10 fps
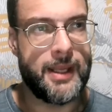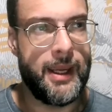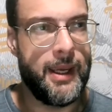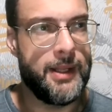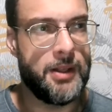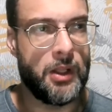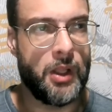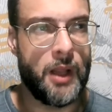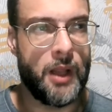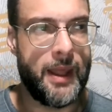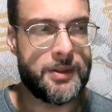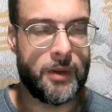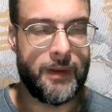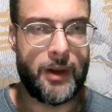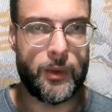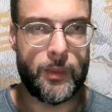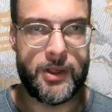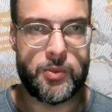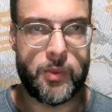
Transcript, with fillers: and along that sort of outer ridge